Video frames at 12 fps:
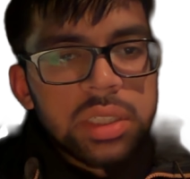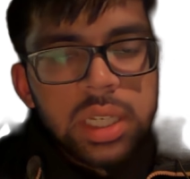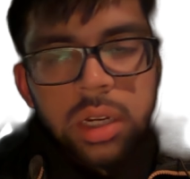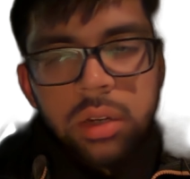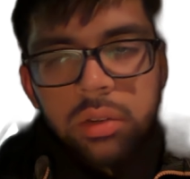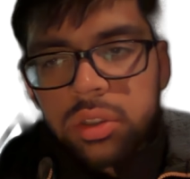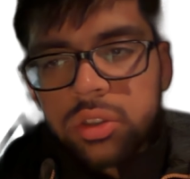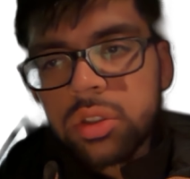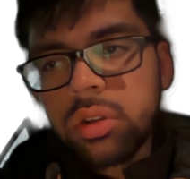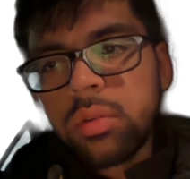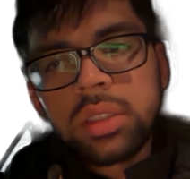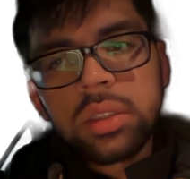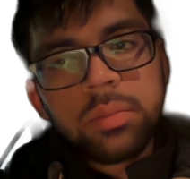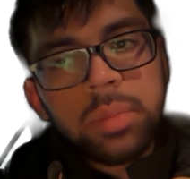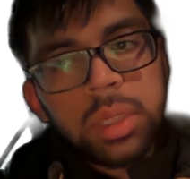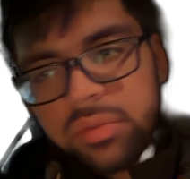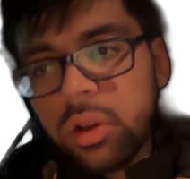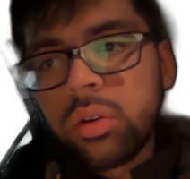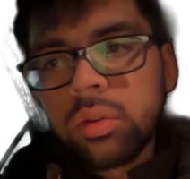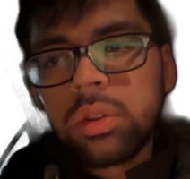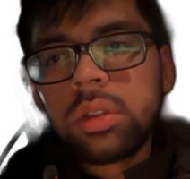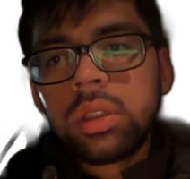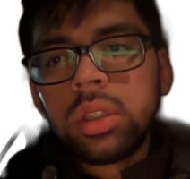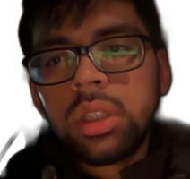So by default,
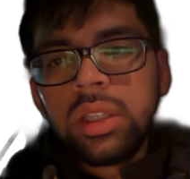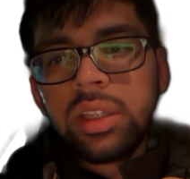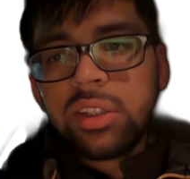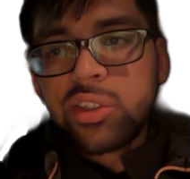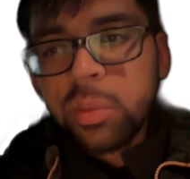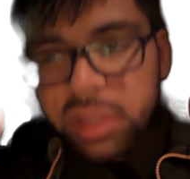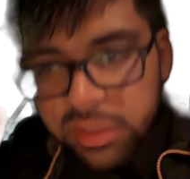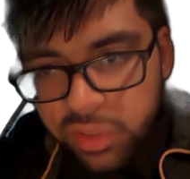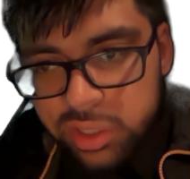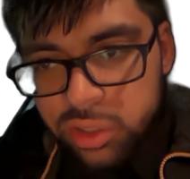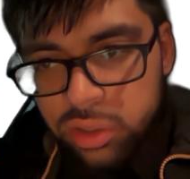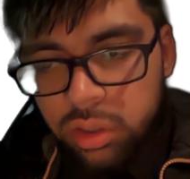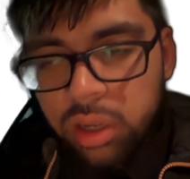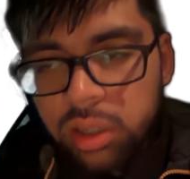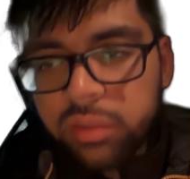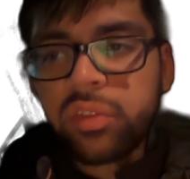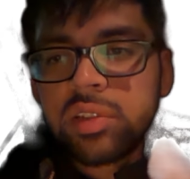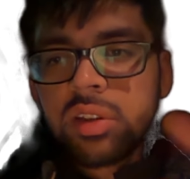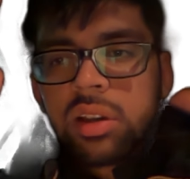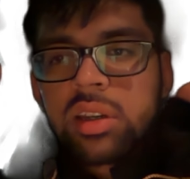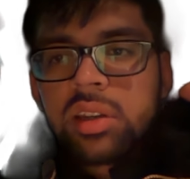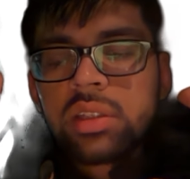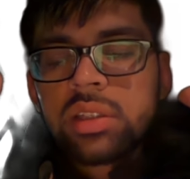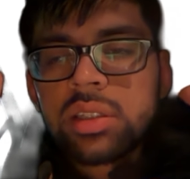the sub interfaces are down. If the physical
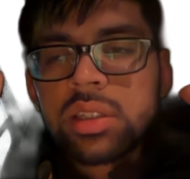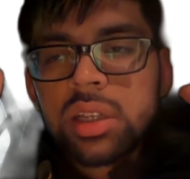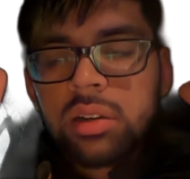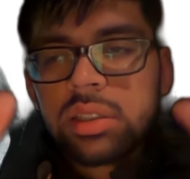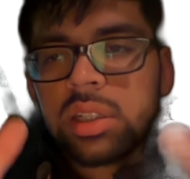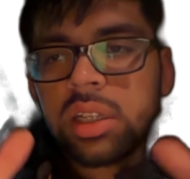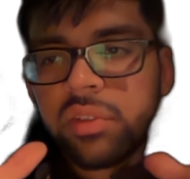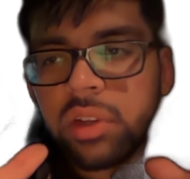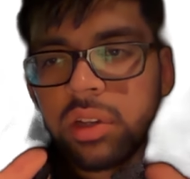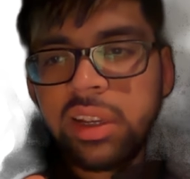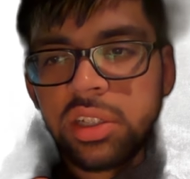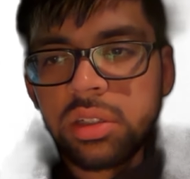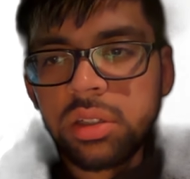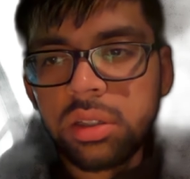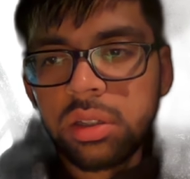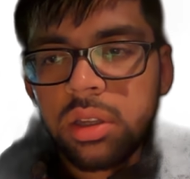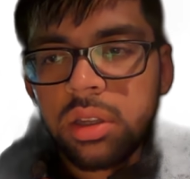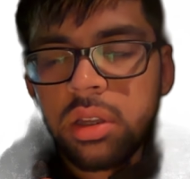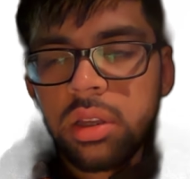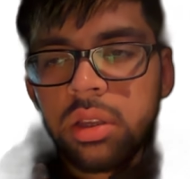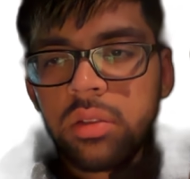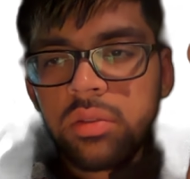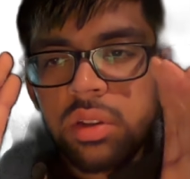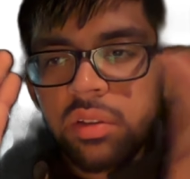interface is down, that's like the foundation. If
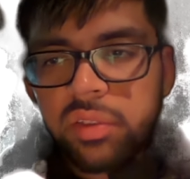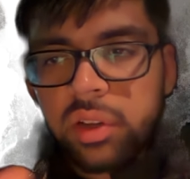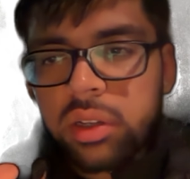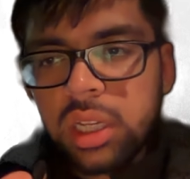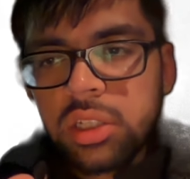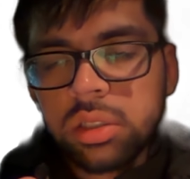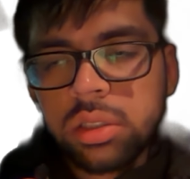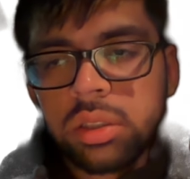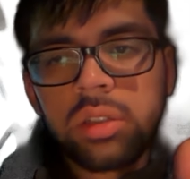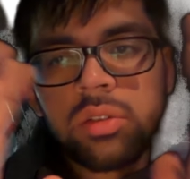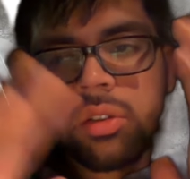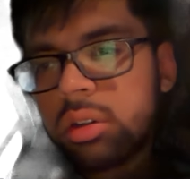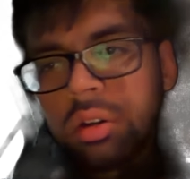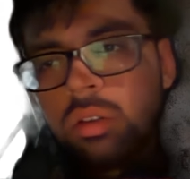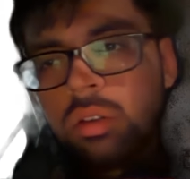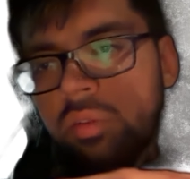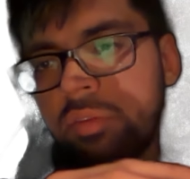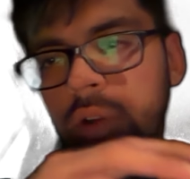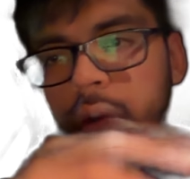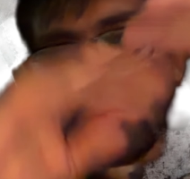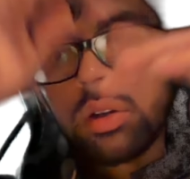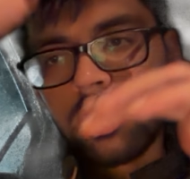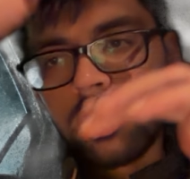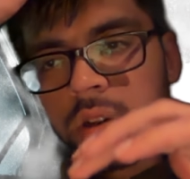there's no foundation, then you've not got no floor 1.
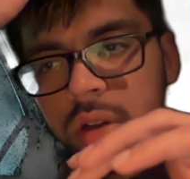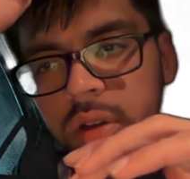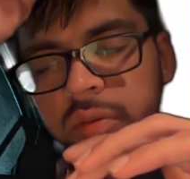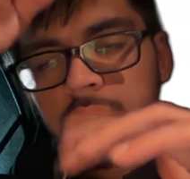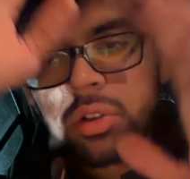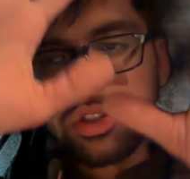You've got no floor 2.